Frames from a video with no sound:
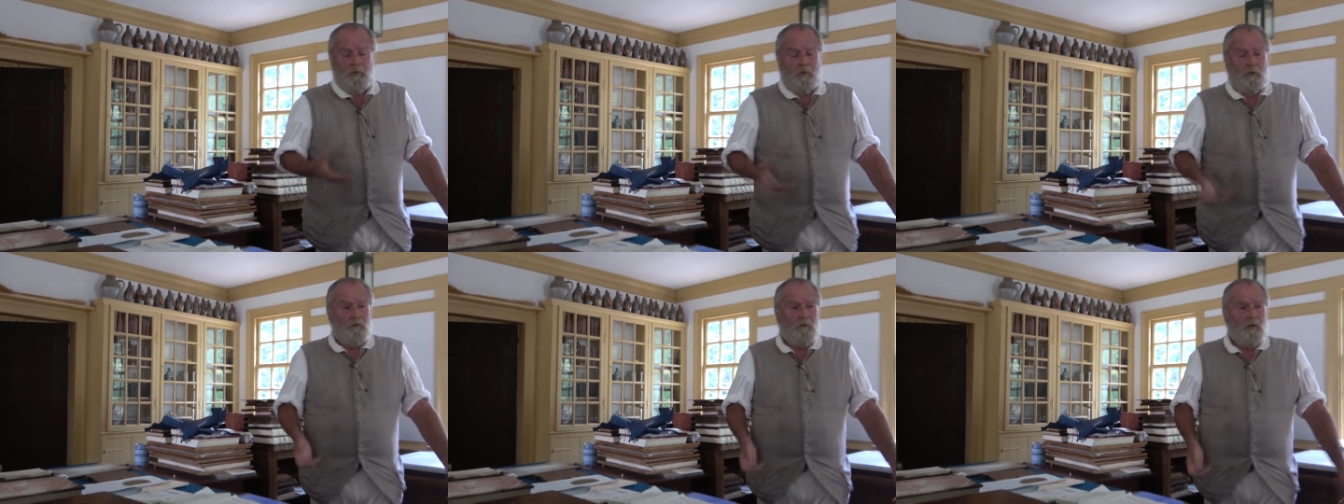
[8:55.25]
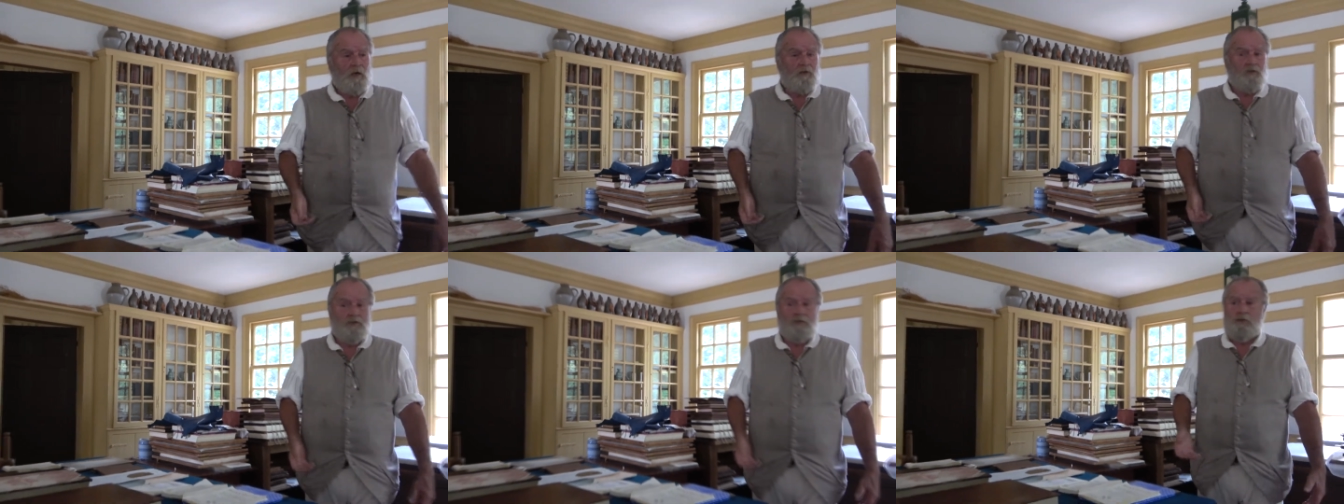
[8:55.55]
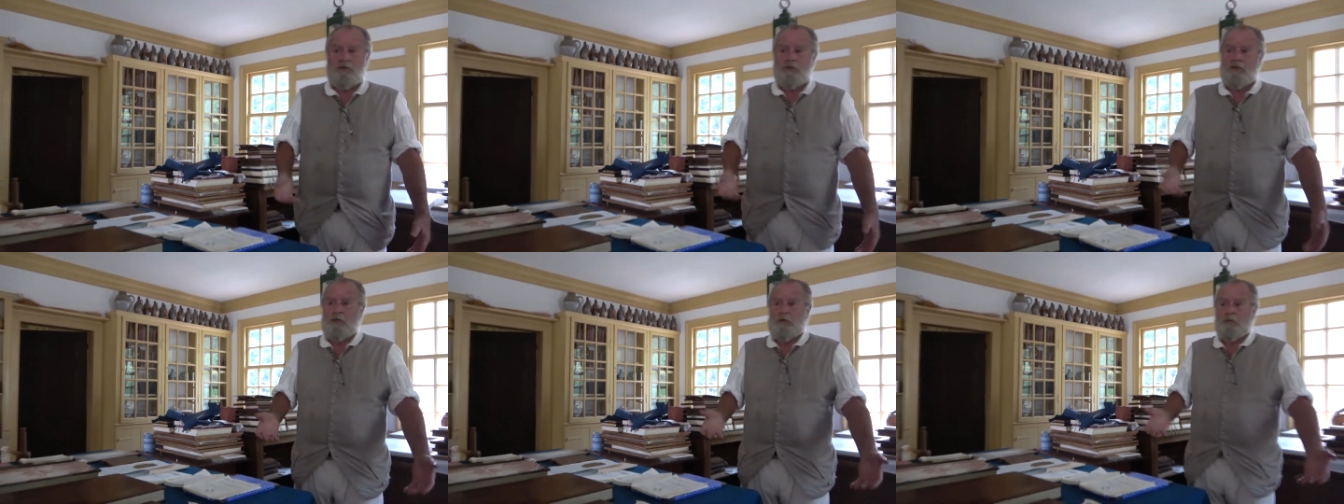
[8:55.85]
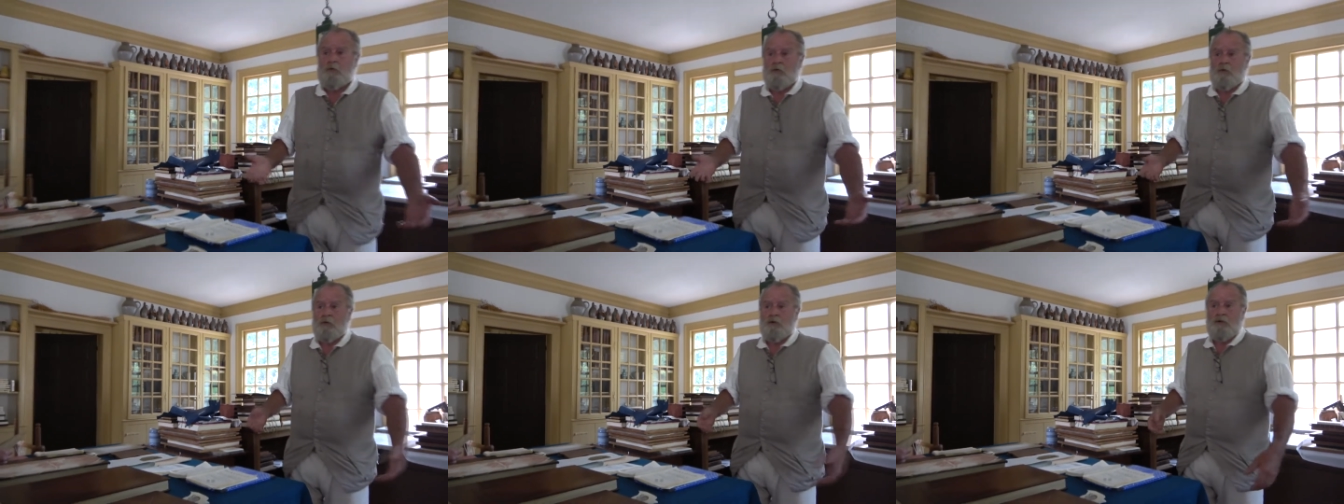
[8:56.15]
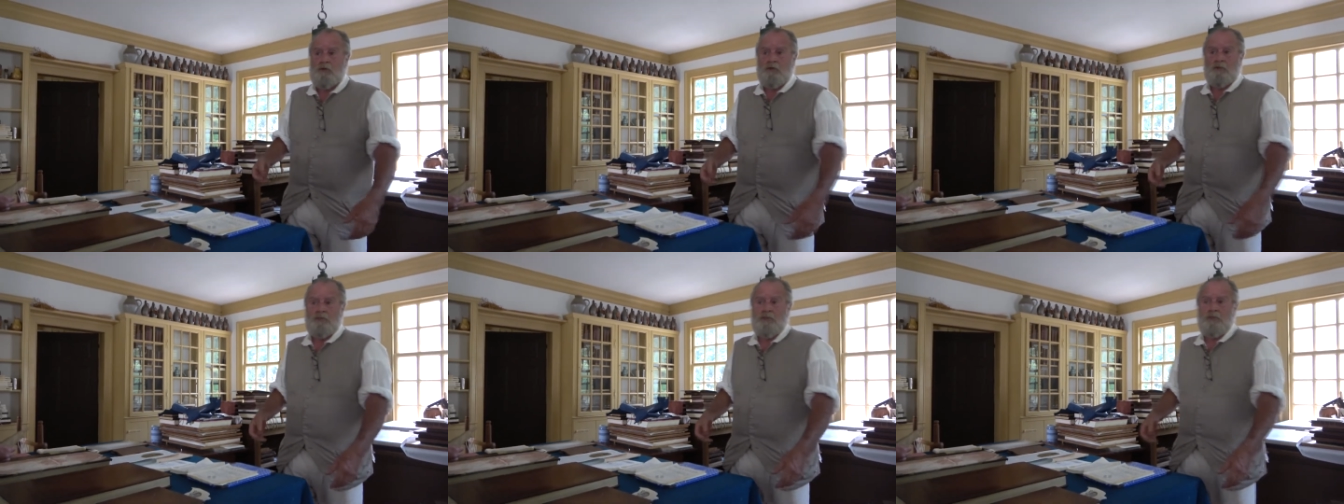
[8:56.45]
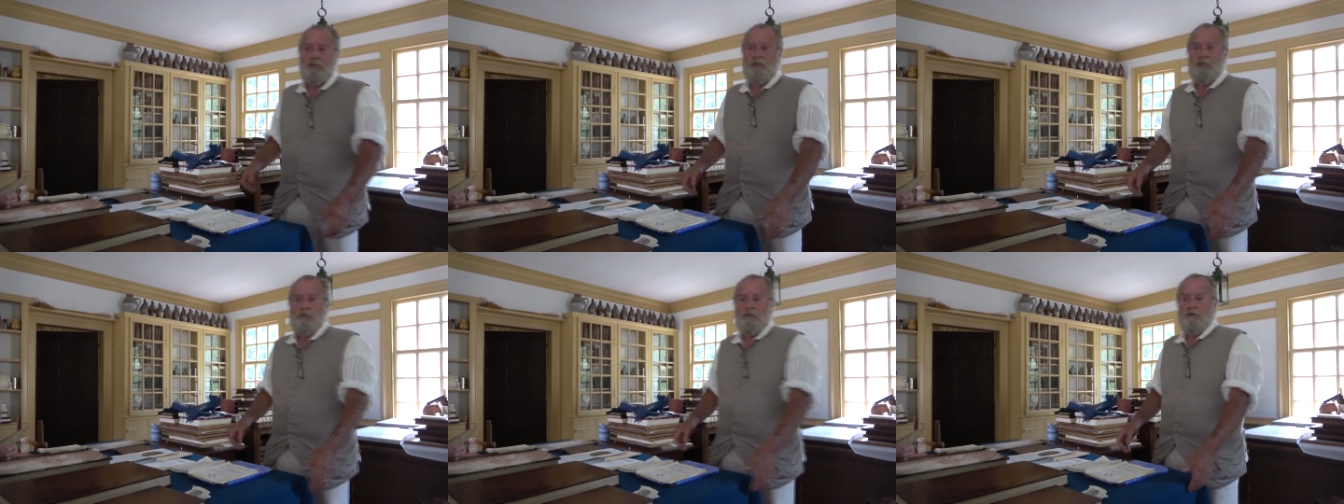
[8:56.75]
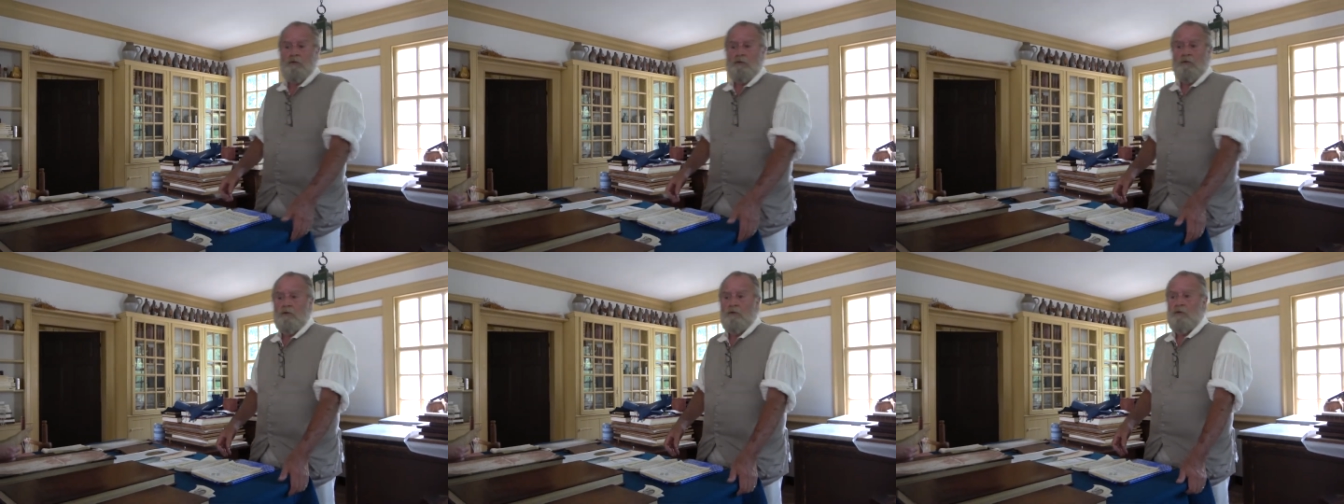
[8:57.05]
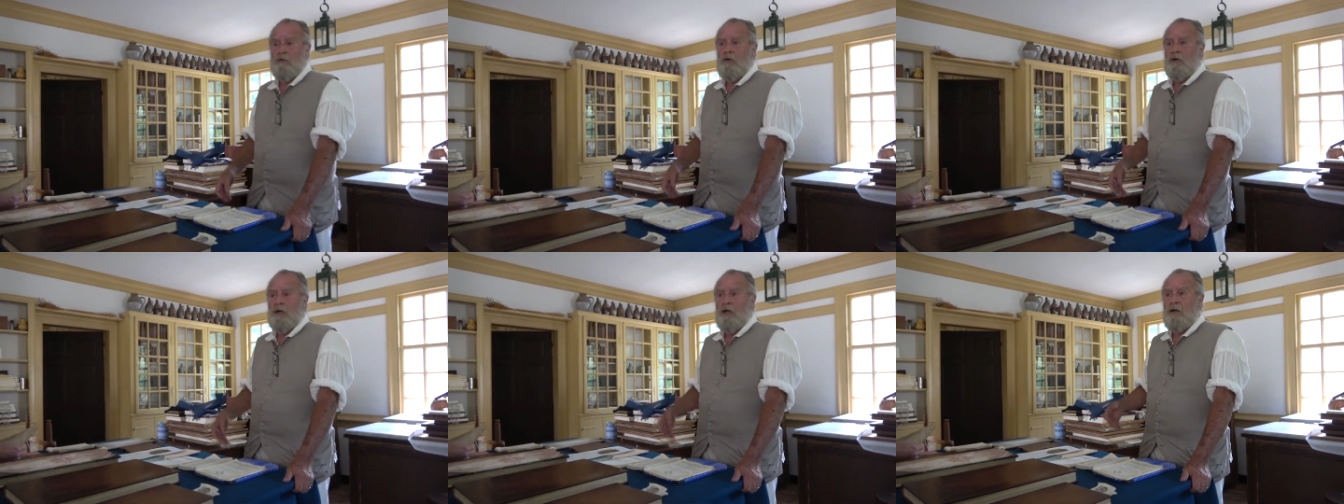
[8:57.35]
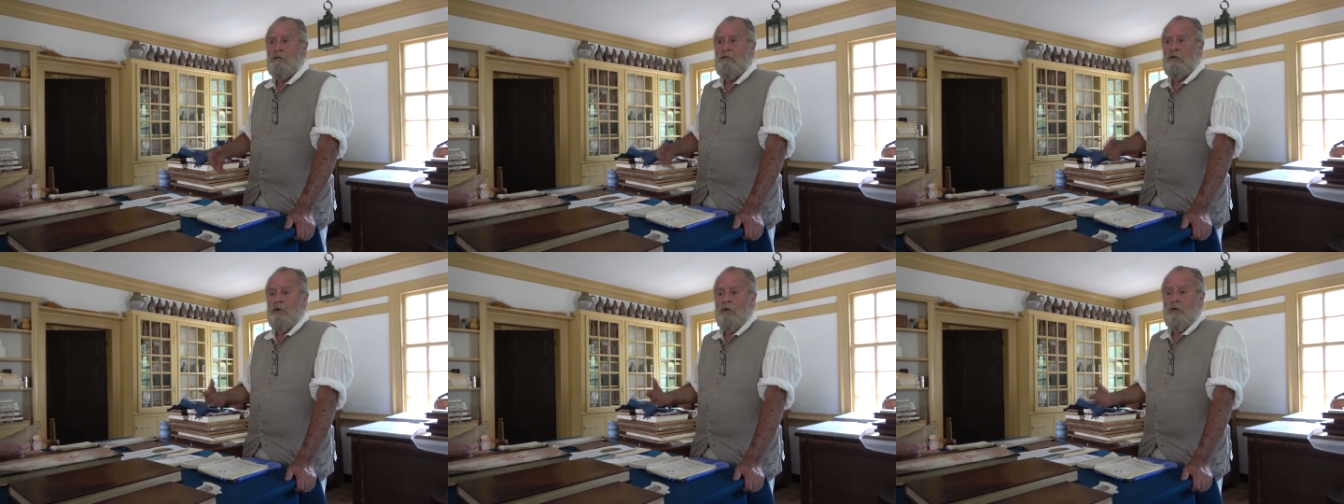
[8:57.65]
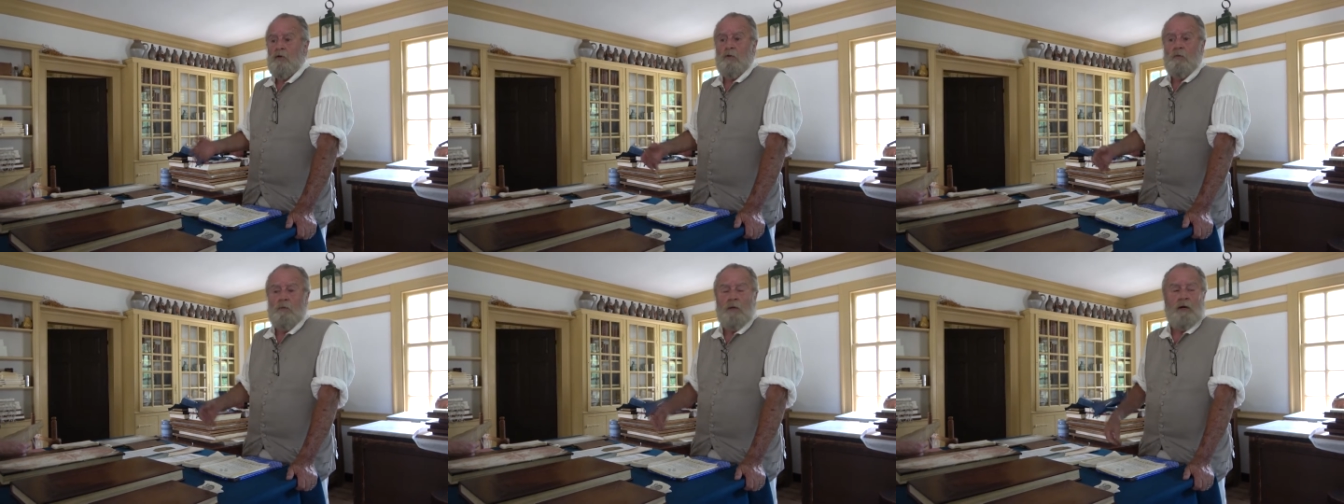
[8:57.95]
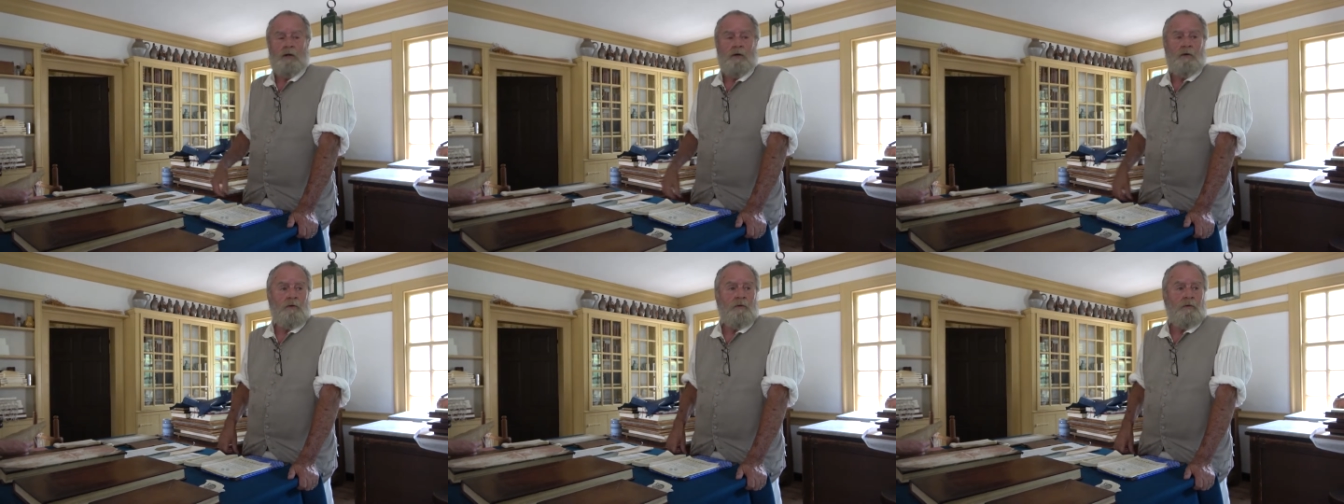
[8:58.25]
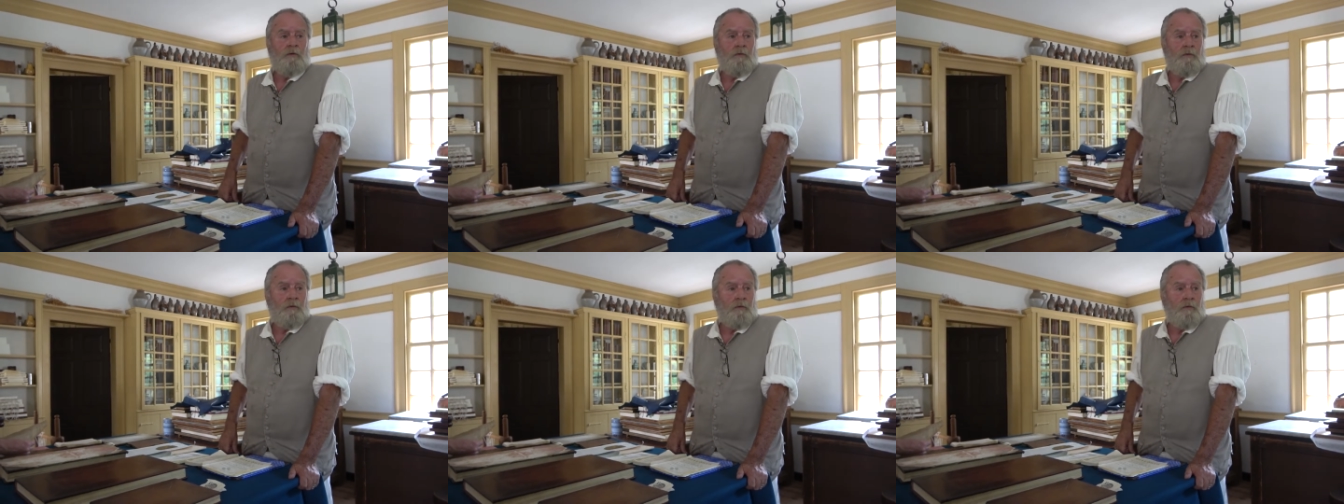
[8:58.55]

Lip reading: You might choose to import it in sheet so that you can have a local binder